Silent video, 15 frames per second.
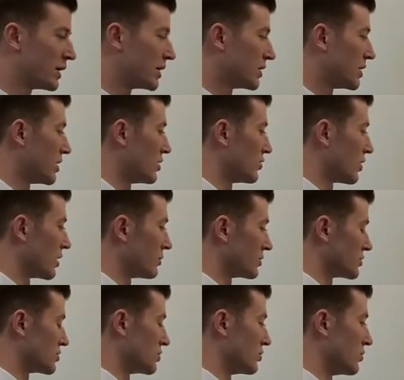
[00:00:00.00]
but you're
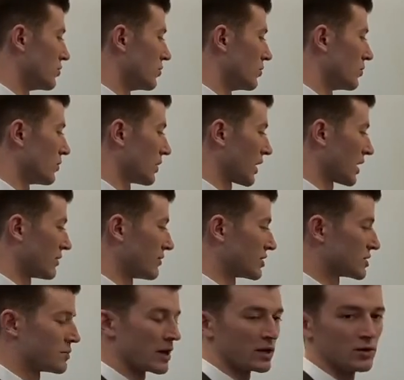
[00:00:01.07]
able to kind of
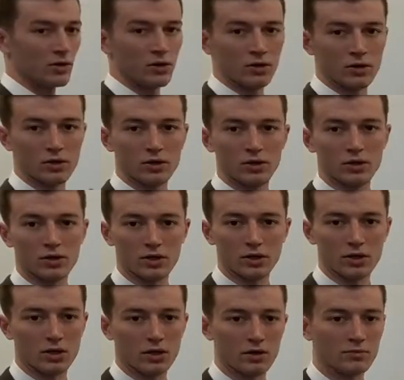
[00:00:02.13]
expand your
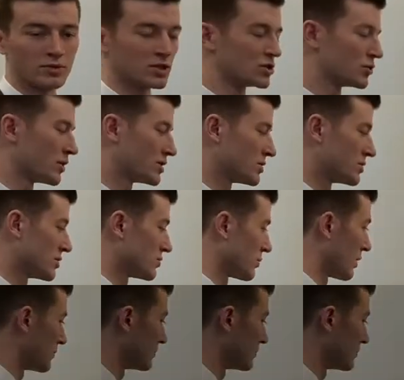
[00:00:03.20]
situations as